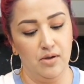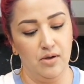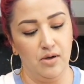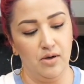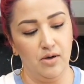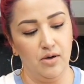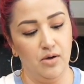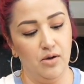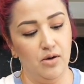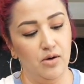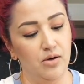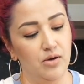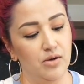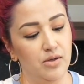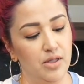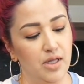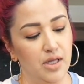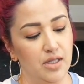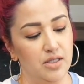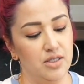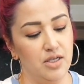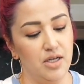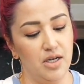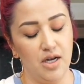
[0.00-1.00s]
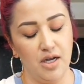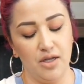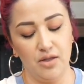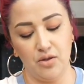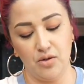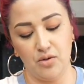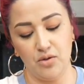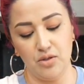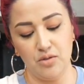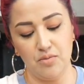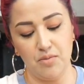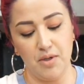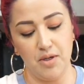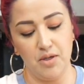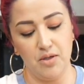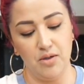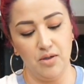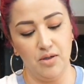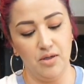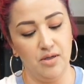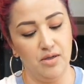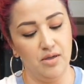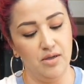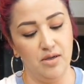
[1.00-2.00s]
Oh, that cilantro
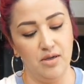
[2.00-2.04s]
smell